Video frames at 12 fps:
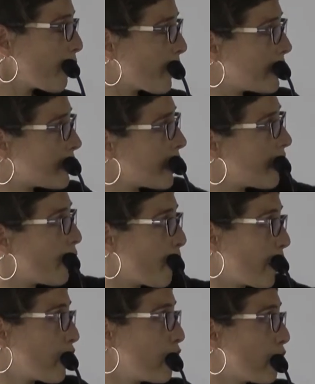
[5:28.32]
We see here
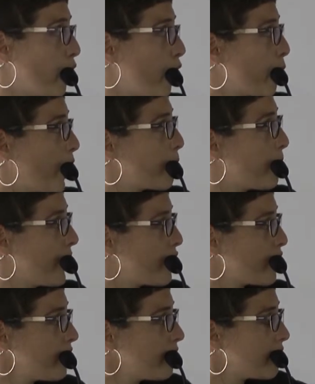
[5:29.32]
one control, one
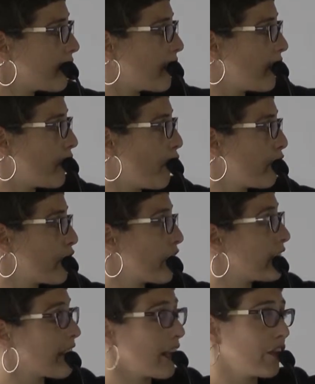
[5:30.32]
patient, over the
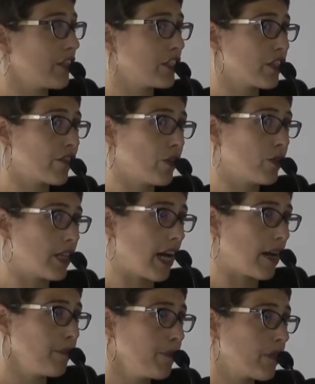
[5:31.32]
entire interview
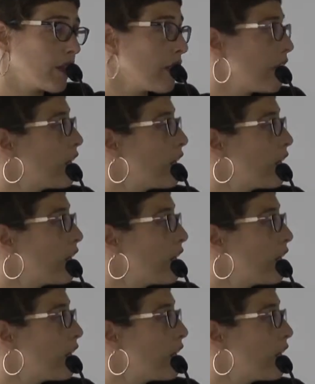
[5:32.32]
time.